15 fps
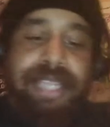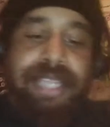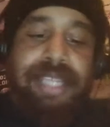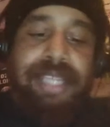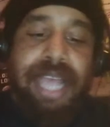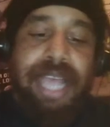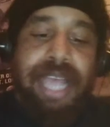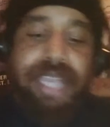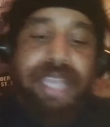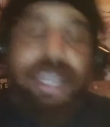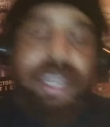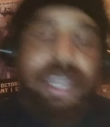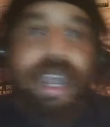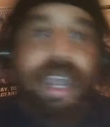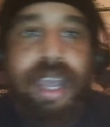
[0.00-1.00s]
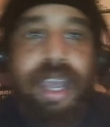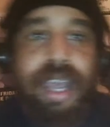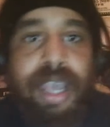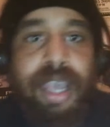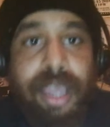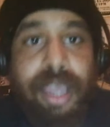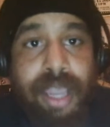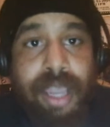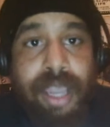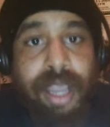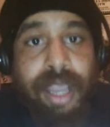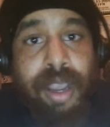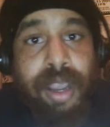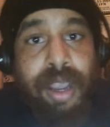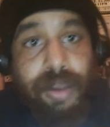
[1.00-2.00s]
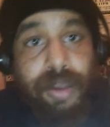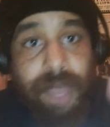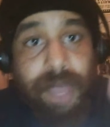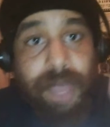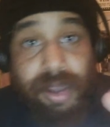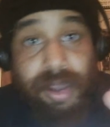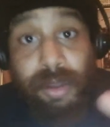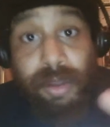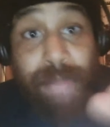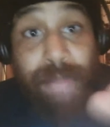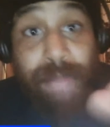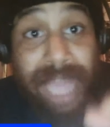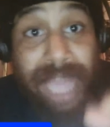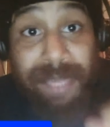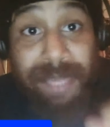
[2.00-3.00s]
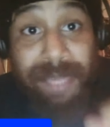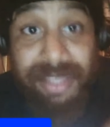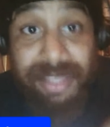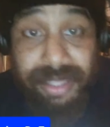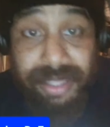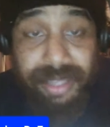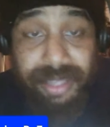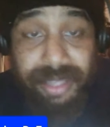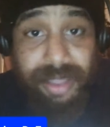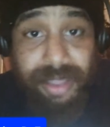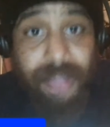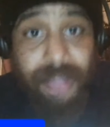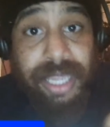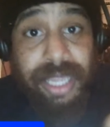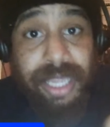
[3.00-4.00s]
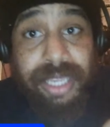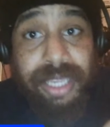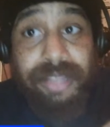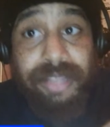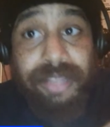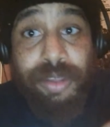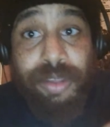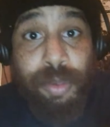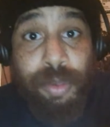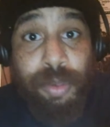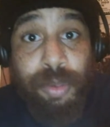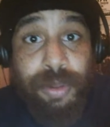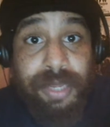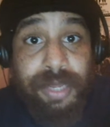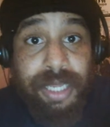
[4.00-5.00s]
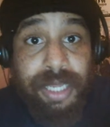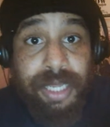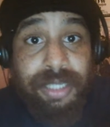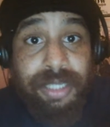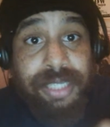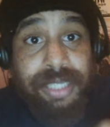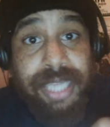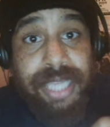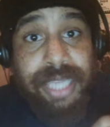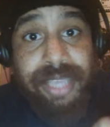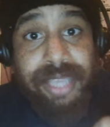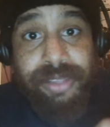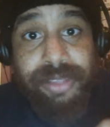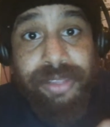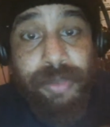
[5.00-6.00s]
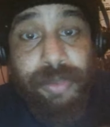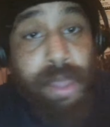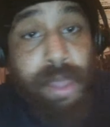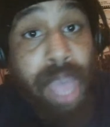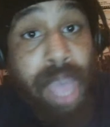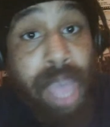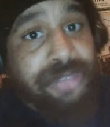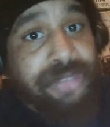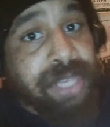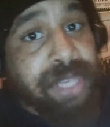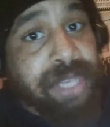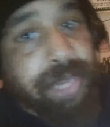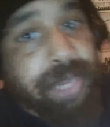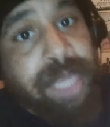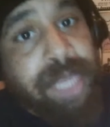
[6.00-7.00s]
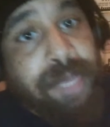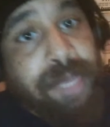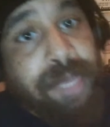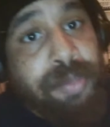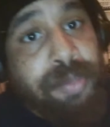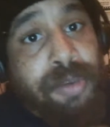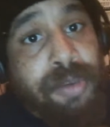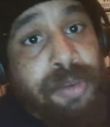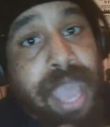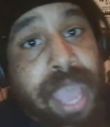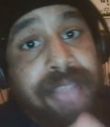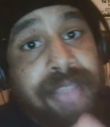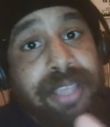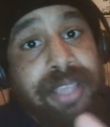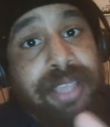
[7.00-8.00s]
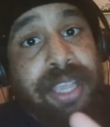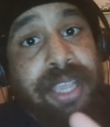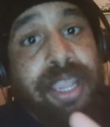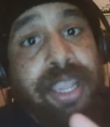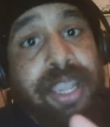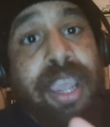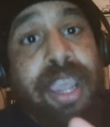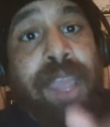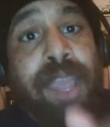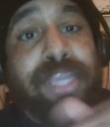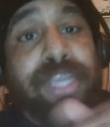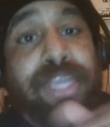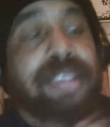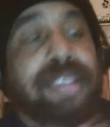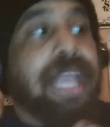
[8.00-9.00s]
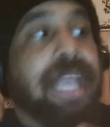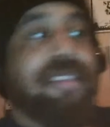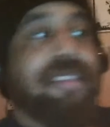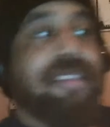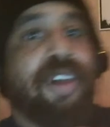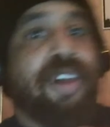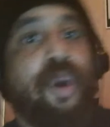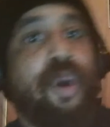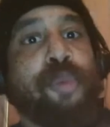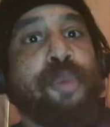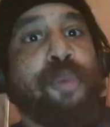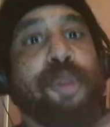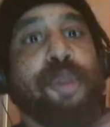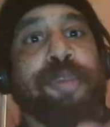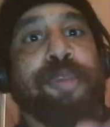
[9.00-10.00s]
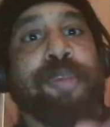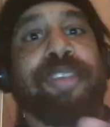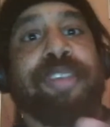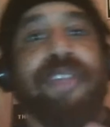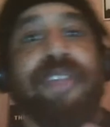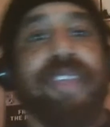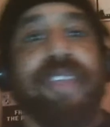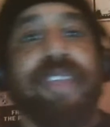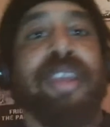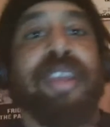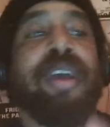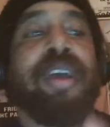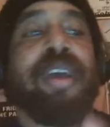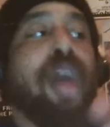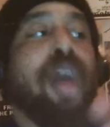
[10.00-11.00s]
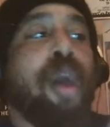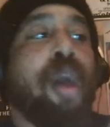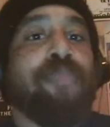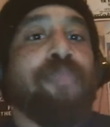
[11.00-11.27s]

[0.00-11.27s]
like well, black businesses are getting supported today as well. I've seen many people asking, because that's the whole purpose of it. Um,